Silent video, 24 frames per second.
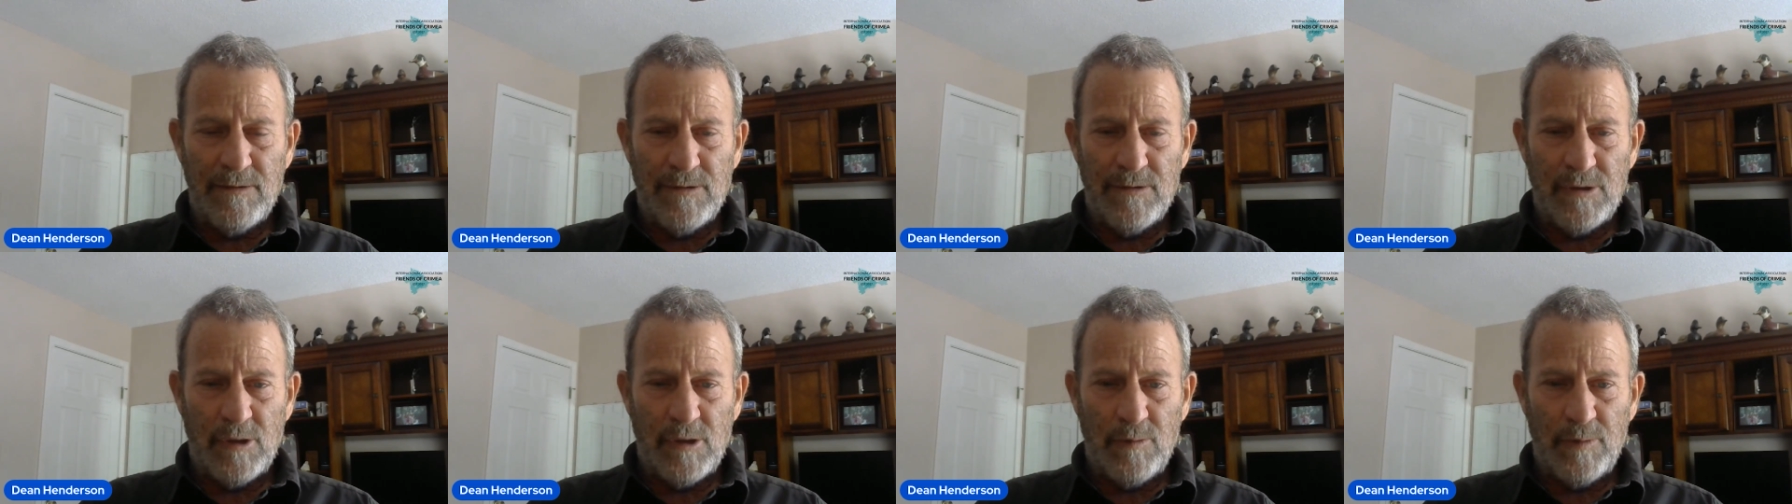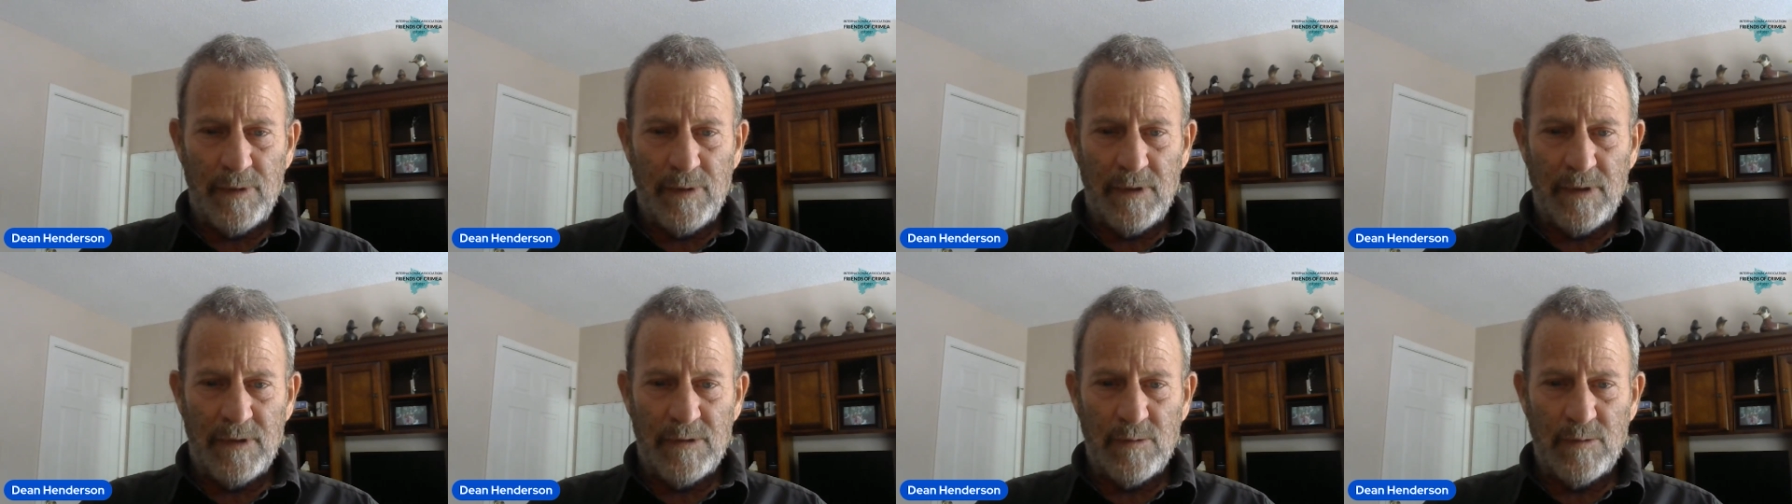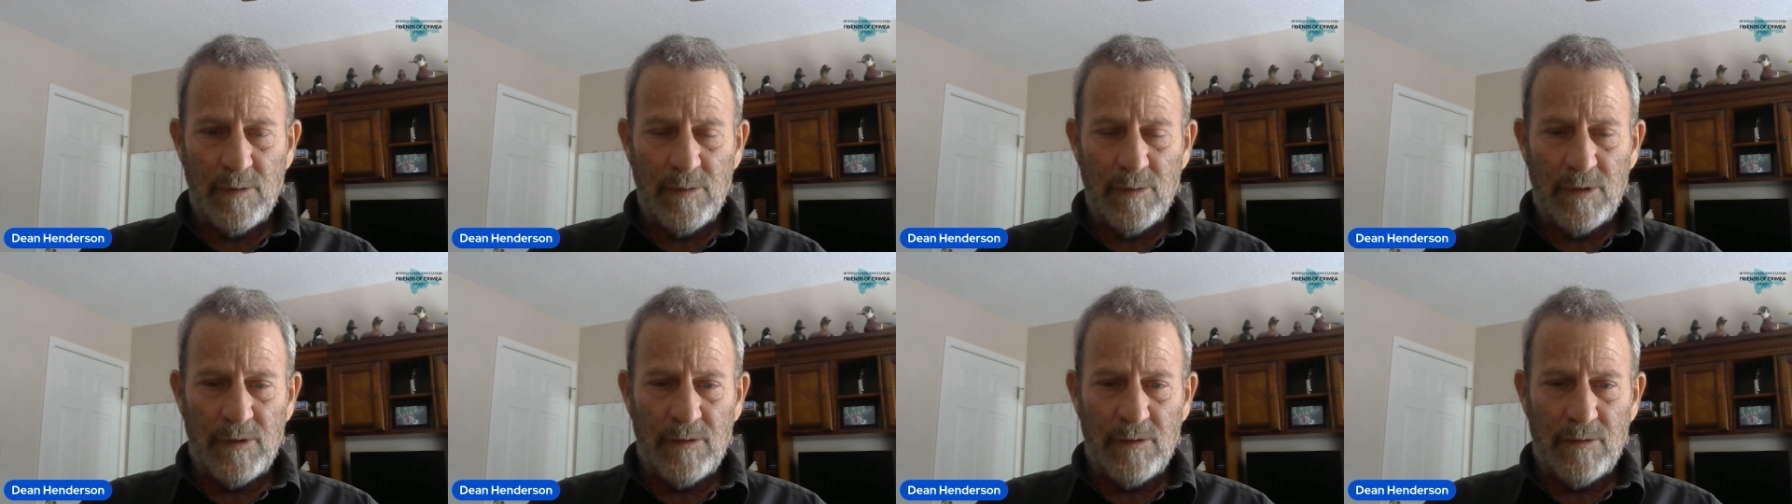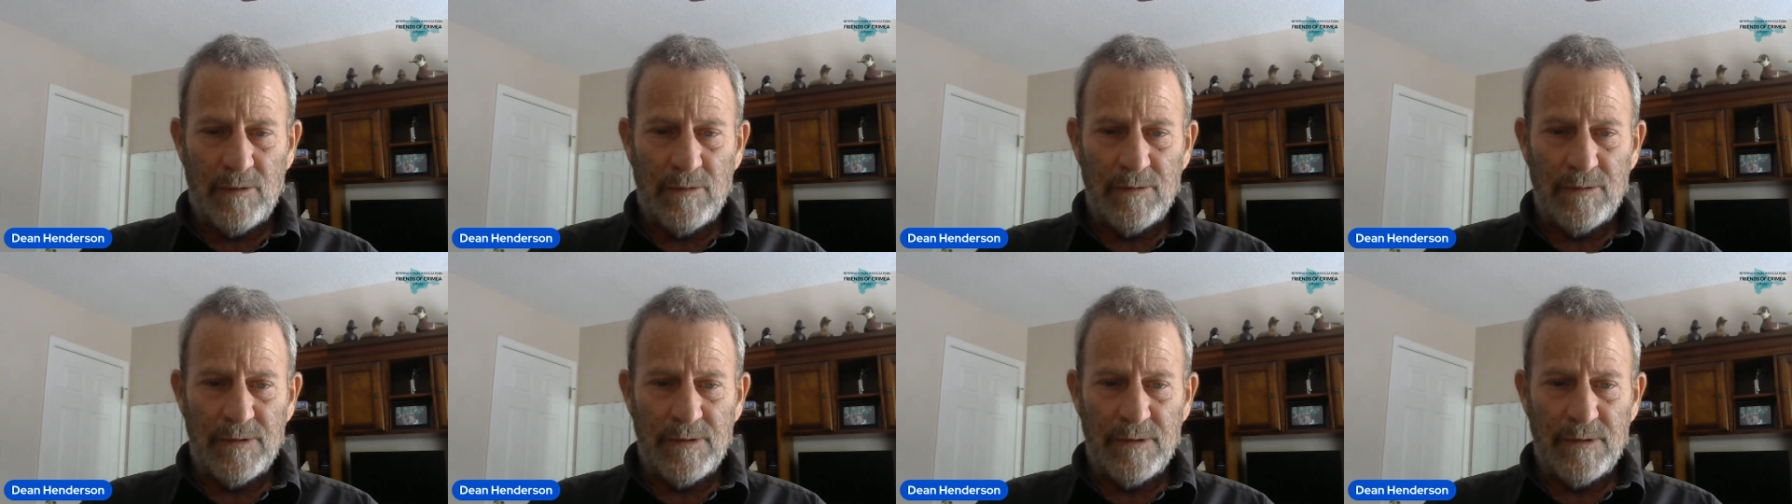jumping in swimming
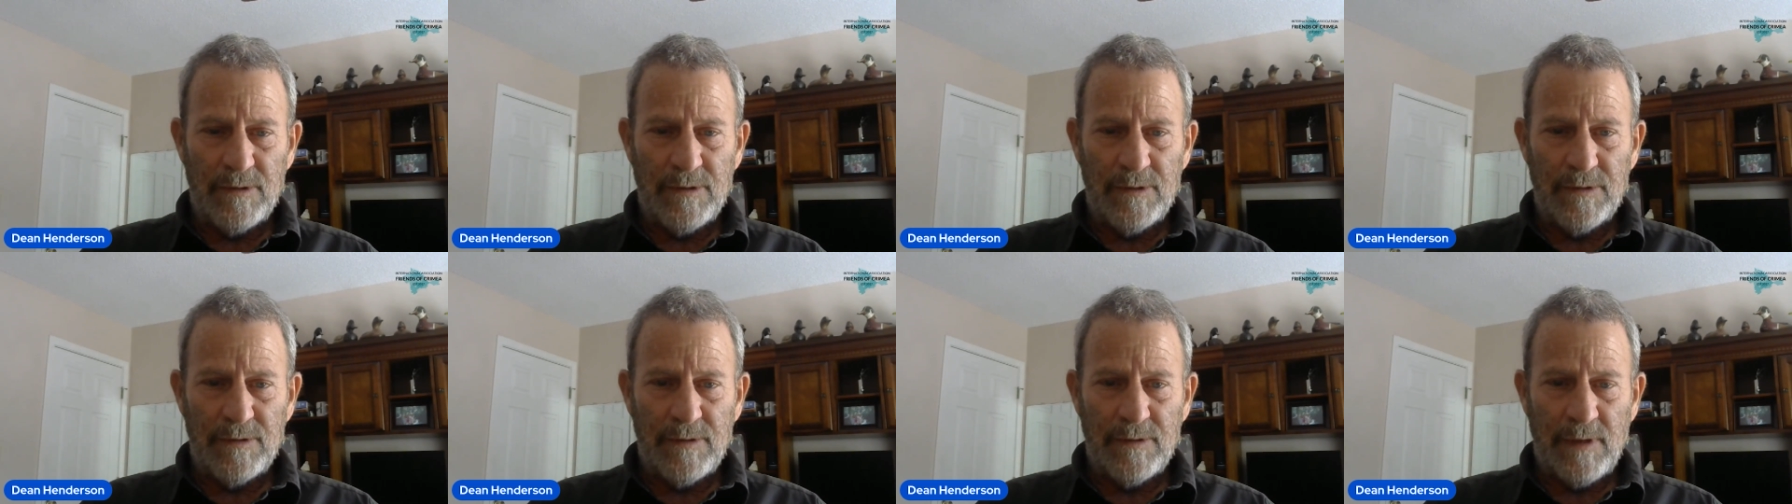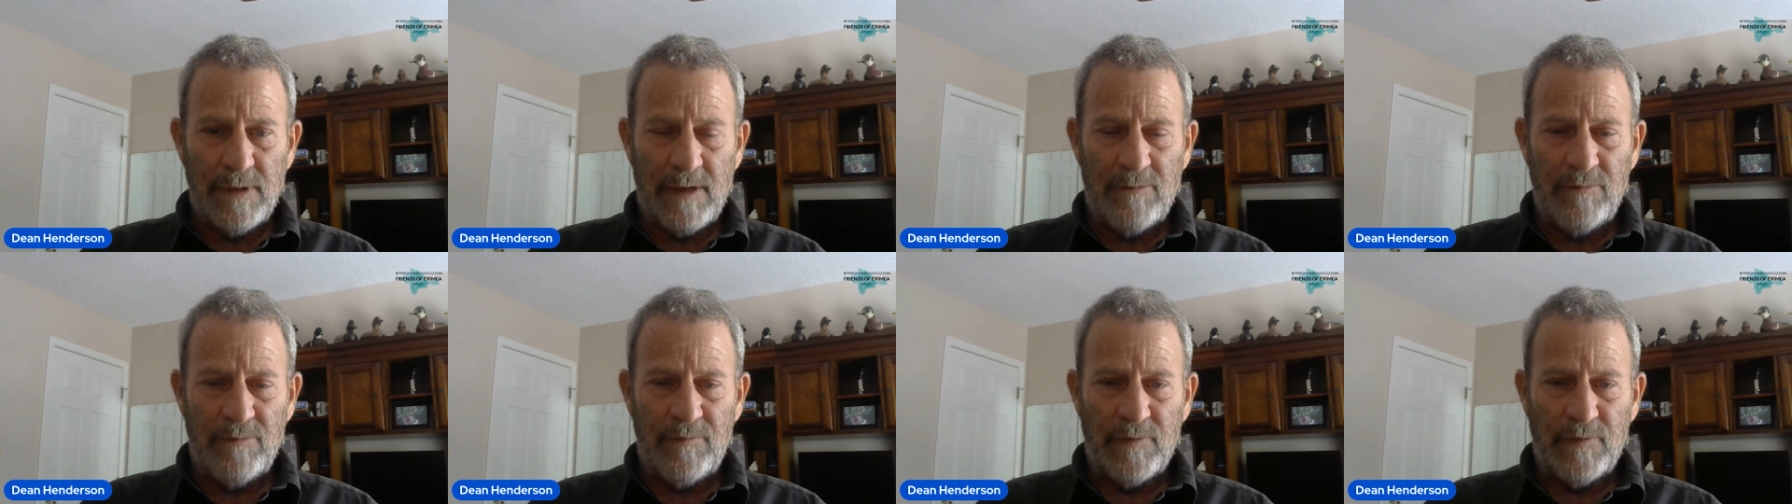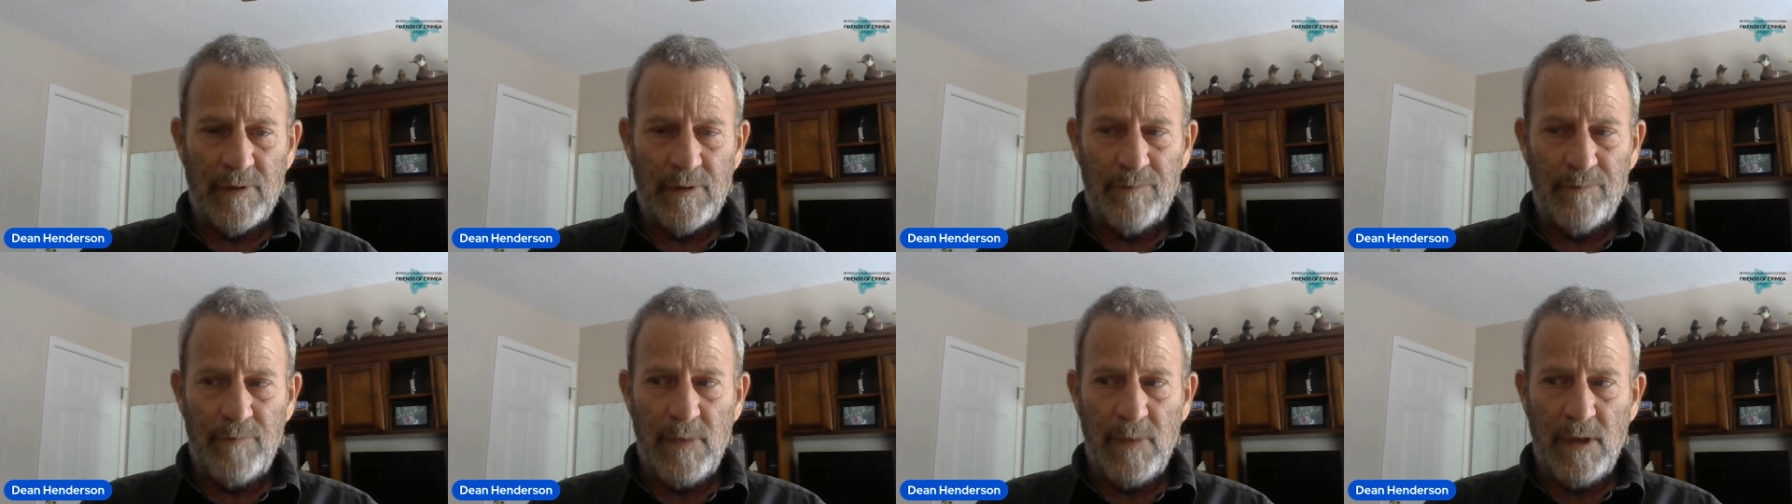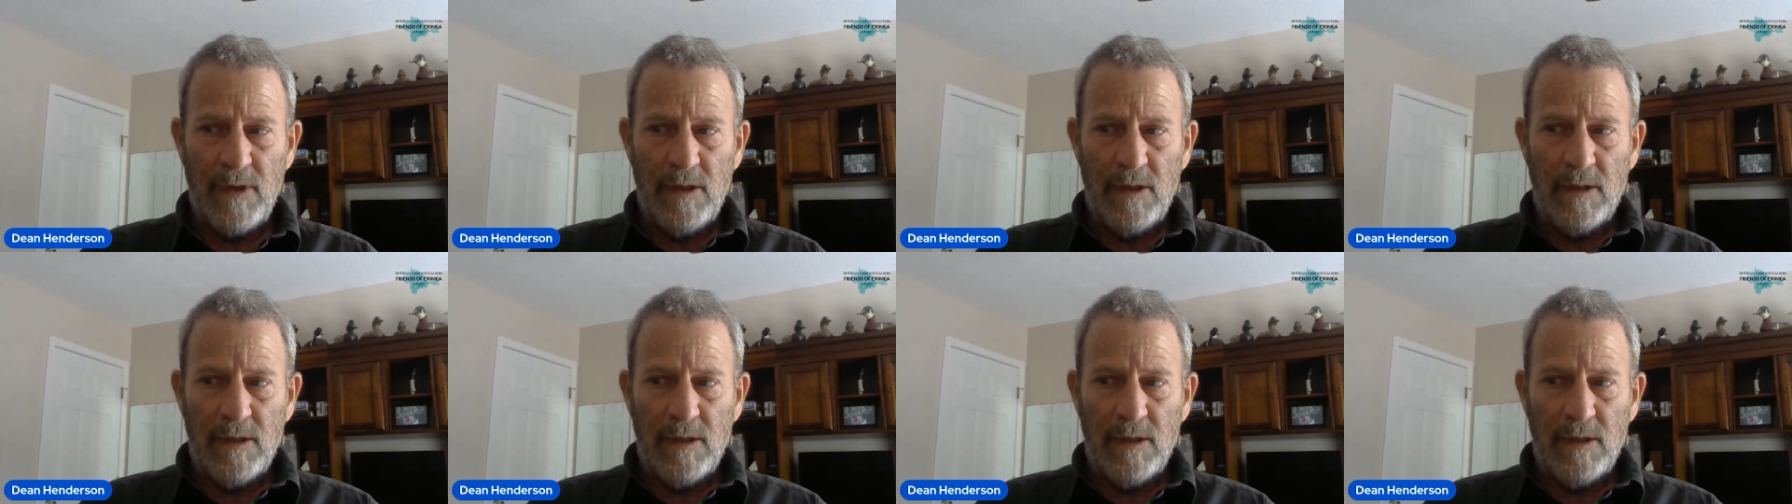holes and just having fun.